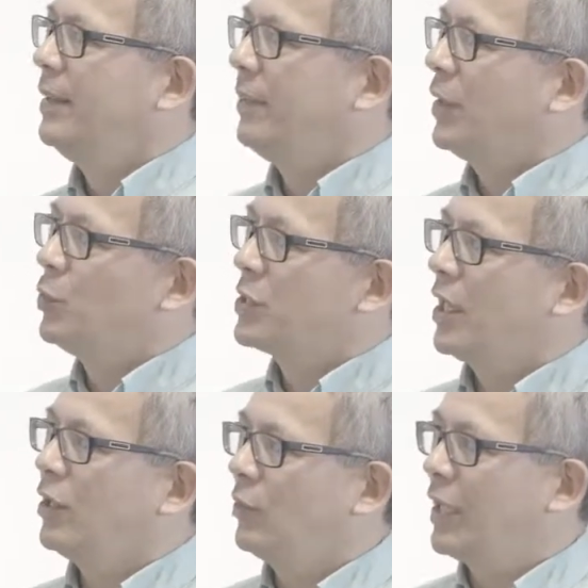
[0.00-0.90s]
But
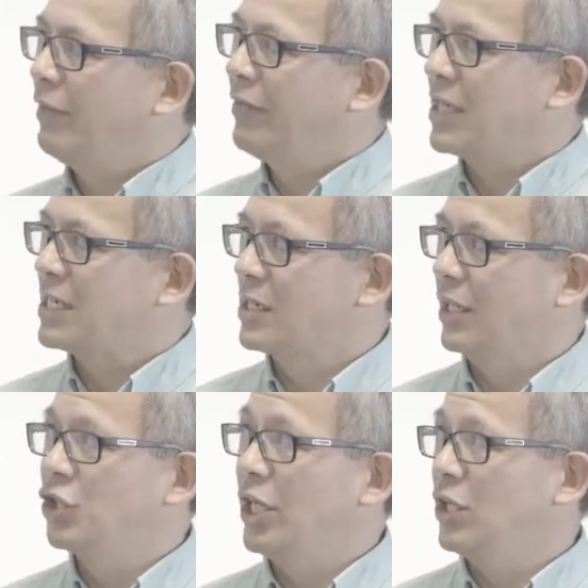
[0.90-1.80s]
also they've left us
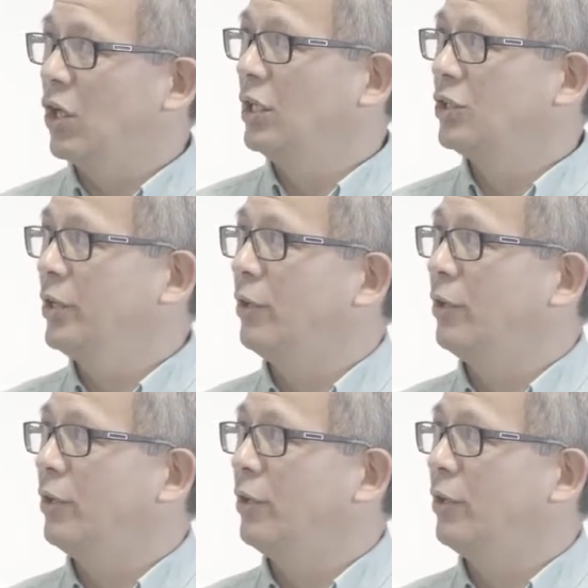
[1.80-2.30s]
a genealogy